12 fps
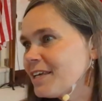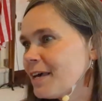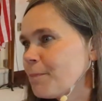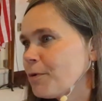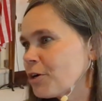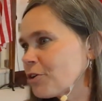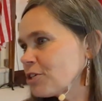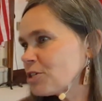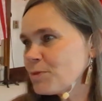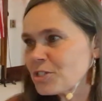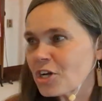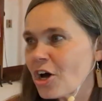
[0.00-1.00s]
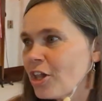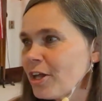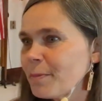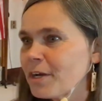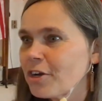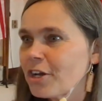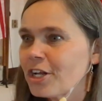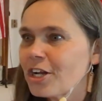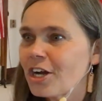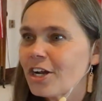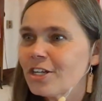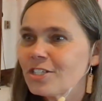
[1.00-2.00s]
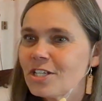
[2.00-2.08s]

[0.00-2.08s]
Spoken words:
and put Christmas all on my credit cards,